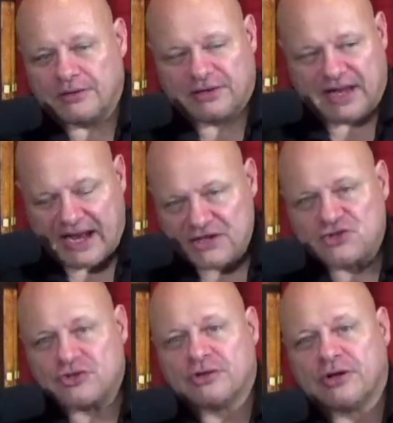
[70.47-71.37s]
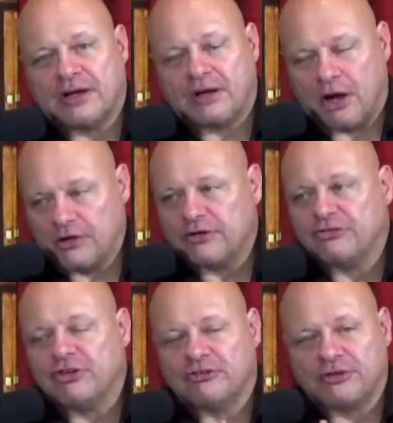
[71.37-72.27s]
cancer and heart
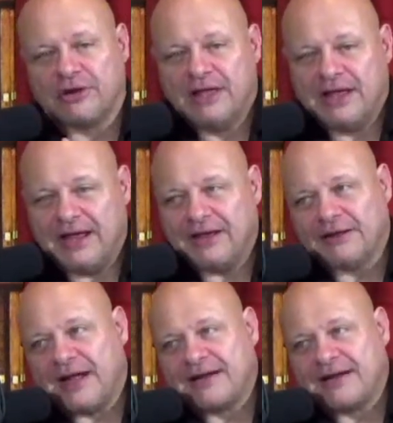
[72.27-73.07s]
disease and and a lot